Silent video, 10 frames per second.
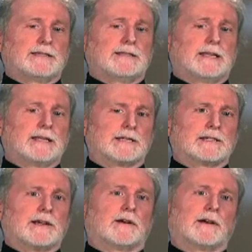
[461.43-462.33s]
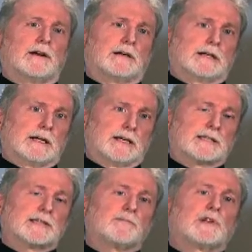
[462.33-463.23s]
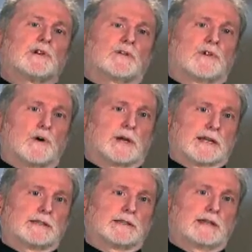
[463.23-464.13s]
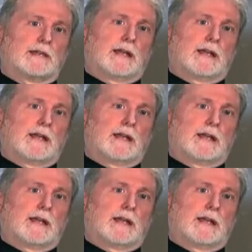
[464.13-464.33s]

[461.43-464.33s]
tend to share a, a, a similar focus.